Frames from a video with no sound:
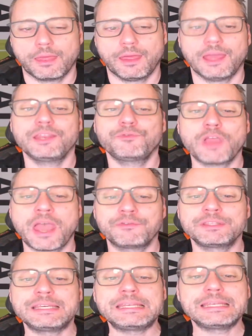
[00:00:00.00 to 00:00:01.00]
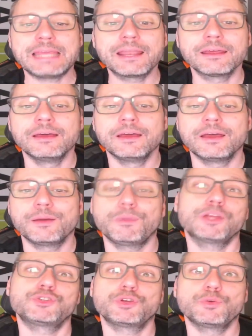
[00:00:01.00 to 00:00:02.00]
And if you haven't seen it yet,
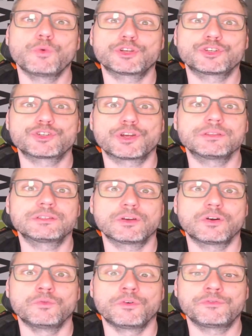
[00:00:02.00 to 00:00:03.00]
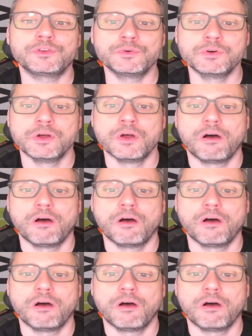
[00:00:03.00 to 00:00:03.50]
make sure you watch John's overview